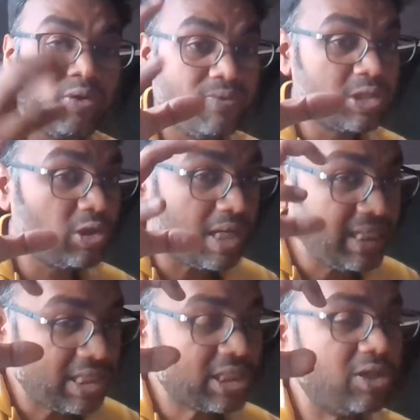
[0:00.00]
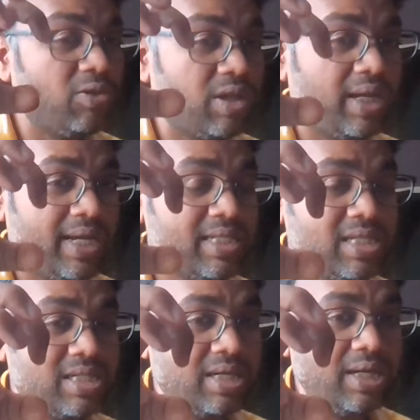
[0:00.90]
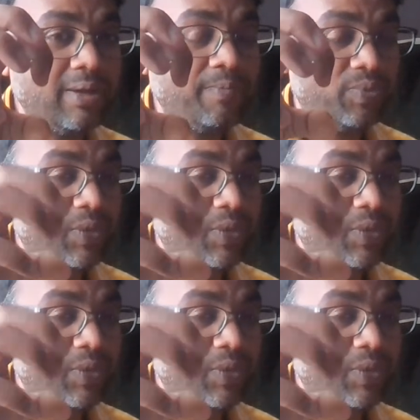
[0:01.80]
visualization on the case study,